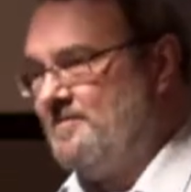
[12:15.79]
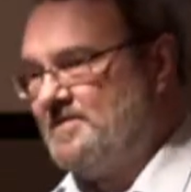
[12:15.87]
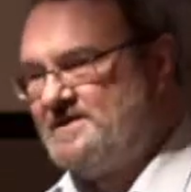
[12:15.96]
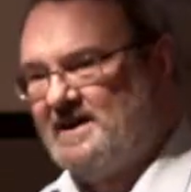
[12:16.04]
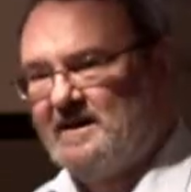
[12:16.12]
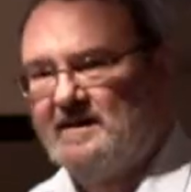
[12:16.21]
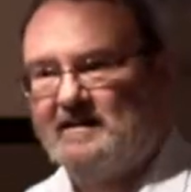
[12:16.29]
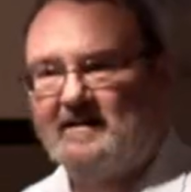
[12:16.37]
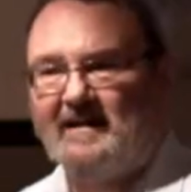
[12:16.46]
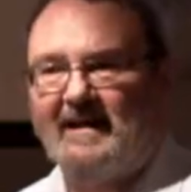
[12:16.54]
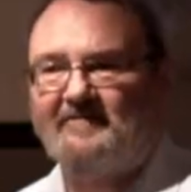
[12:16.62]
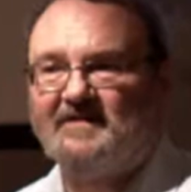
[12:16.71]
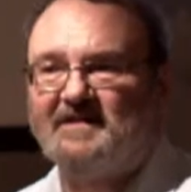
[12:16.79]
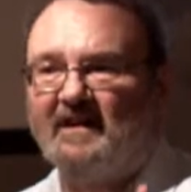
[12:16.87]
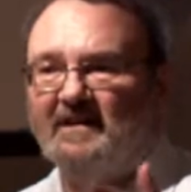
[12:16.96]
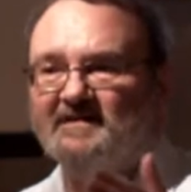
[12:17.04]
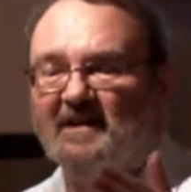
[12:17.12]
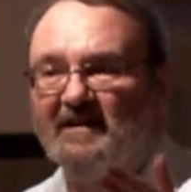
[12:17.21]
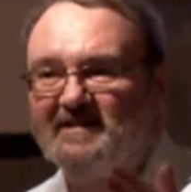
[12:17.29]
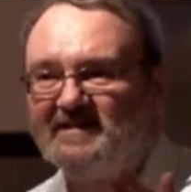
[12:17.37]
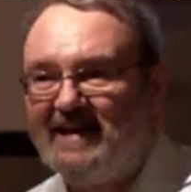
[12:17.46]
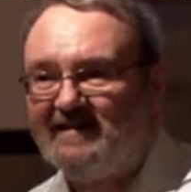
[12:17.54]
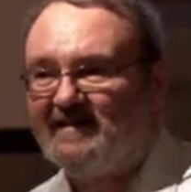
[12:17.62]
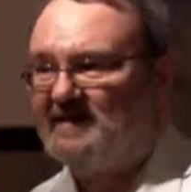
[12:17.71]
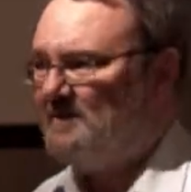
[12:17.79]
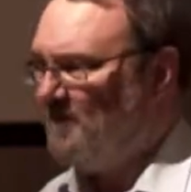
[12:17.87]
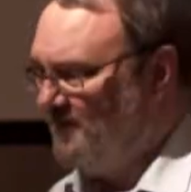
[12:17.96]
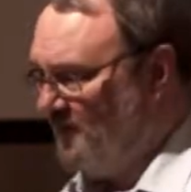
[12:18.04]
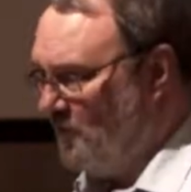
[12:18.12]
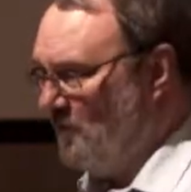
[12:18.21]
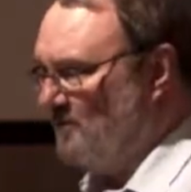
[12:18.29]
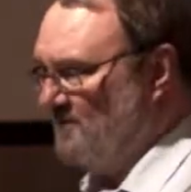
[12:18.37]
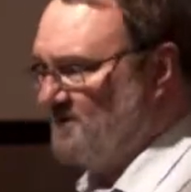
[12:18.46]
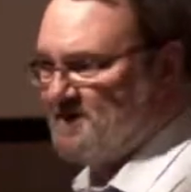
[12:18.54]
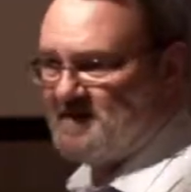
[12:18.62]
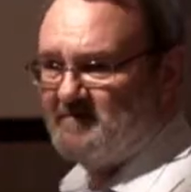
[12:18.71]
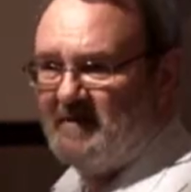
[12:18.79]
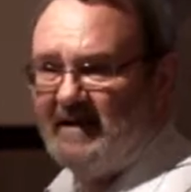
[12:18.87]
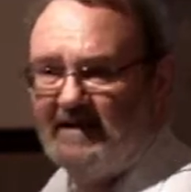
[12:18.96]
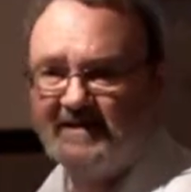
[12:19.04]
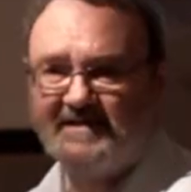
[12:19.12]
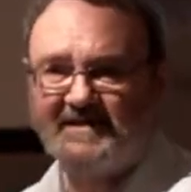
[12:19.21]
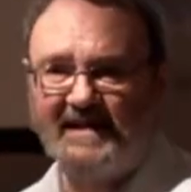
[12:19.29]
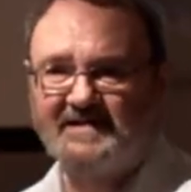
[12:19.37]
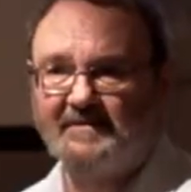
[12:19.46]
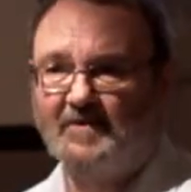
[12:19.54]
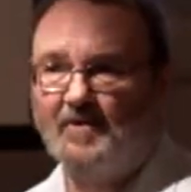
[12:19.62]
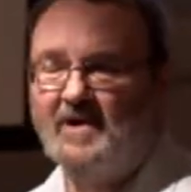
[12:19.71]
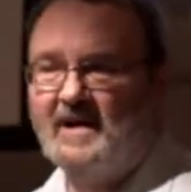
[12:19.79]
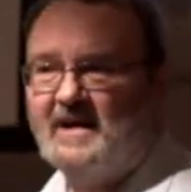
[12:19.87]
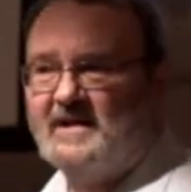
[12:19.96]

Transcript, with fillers: particularly advertised our Saturday performance as being accessible.